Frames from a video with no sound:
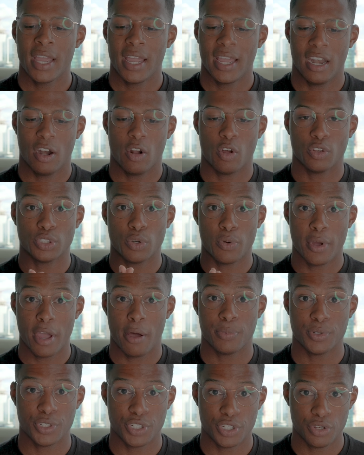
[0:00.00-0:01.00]
and it also
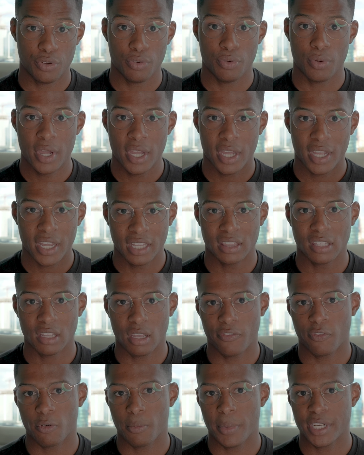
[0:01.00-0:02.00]
helps you get the
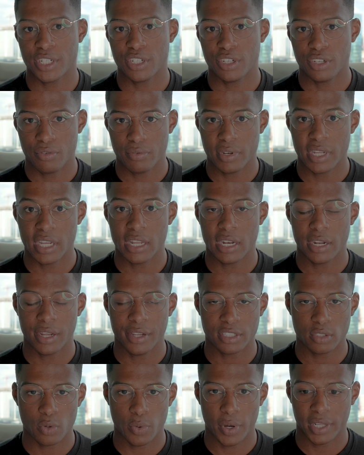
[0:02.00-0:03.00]
information you need
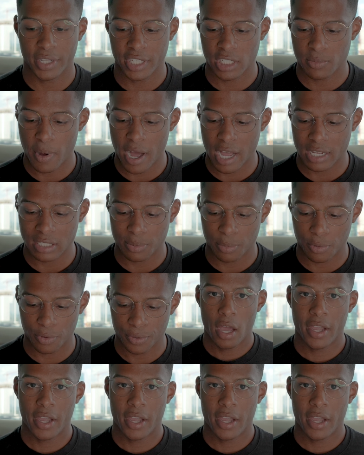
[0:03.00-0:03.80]
as quickly as possible.